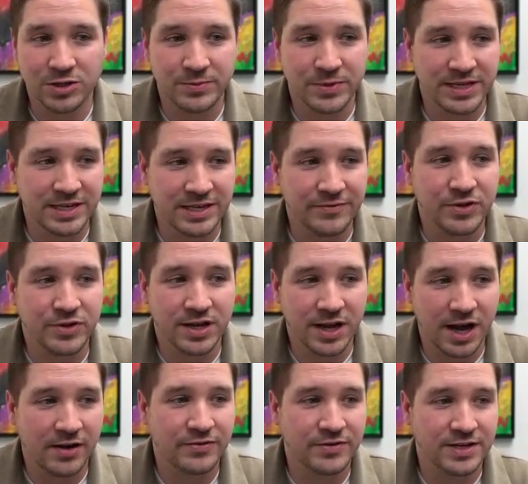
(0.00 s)
ultimately give you the
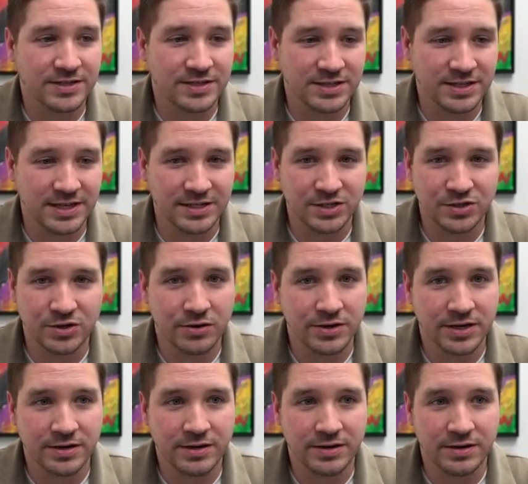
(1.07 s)
confidence to get
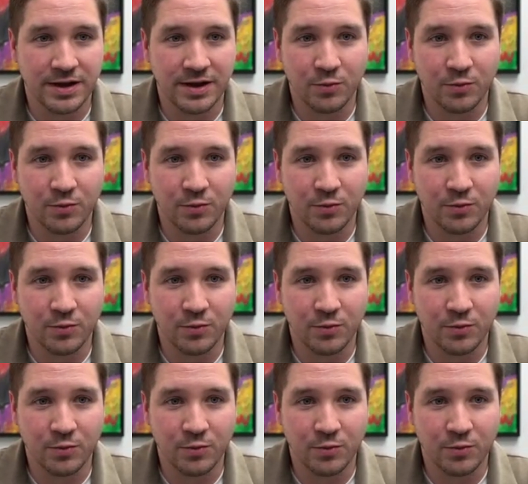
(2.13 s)
started